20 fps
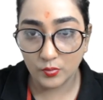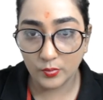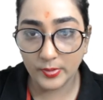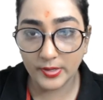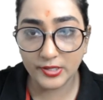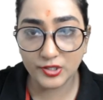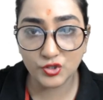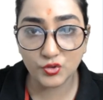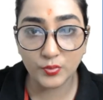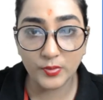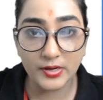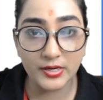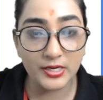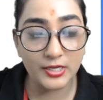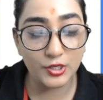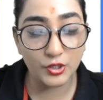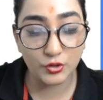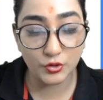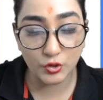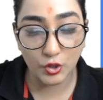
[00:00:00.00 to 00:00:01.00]
Which one
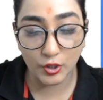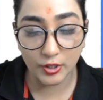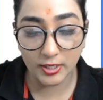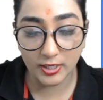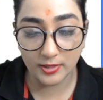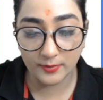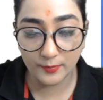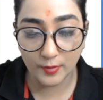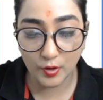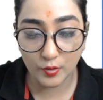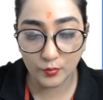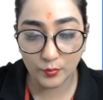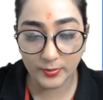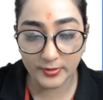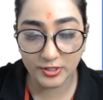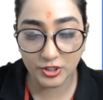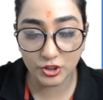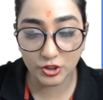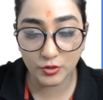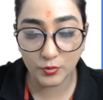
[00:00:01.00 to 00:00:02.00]
are you talking about?
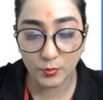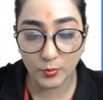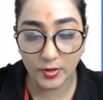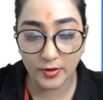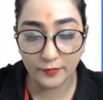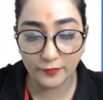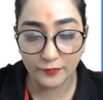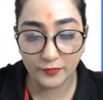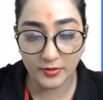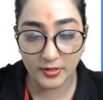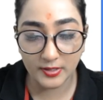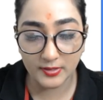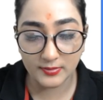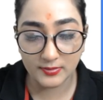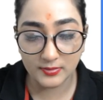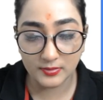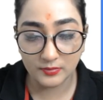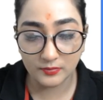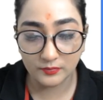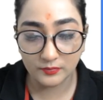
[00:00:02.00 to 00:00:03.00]
Which is a verb phrase?